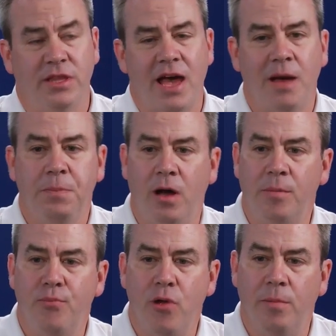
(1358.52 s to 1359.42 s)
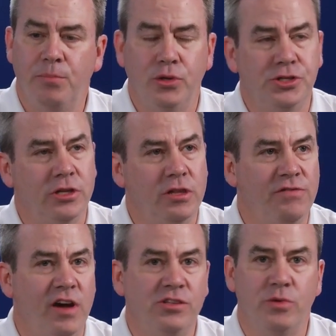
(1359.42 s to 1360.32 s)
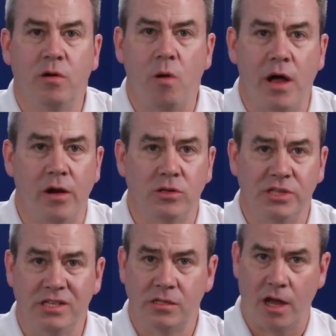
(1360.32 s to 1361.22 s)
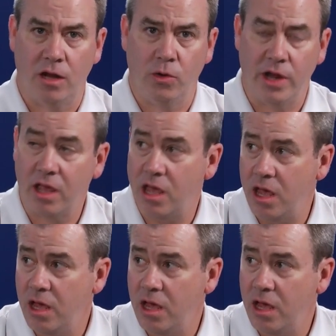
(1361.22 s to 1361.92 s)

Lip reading: app on-prem push to the device requires a side-loading key.